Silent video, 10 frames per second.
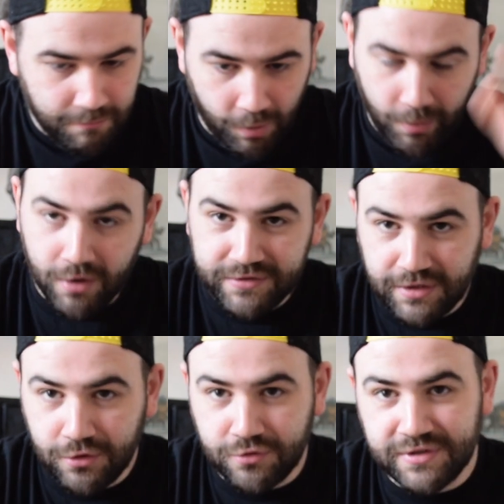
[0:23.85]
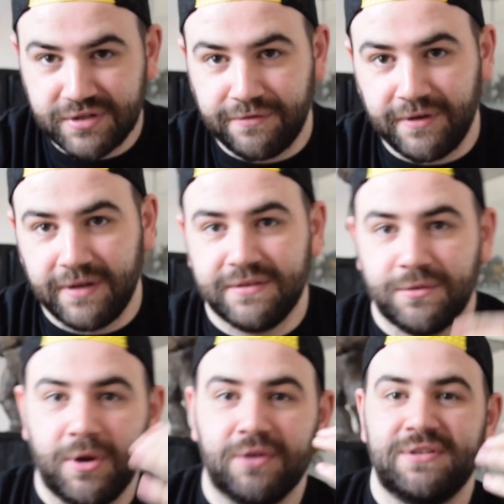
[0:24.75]
But we are still ordering stuff in, so
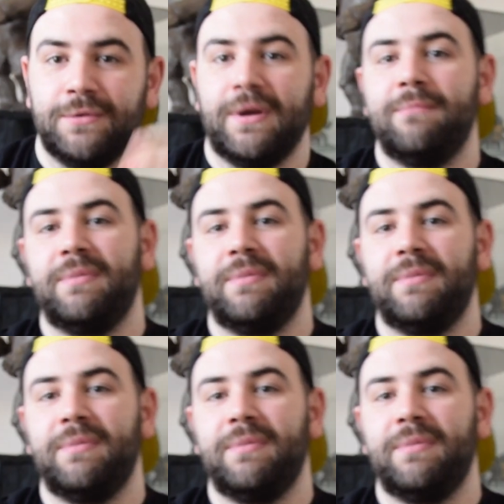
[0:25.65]
we are still getting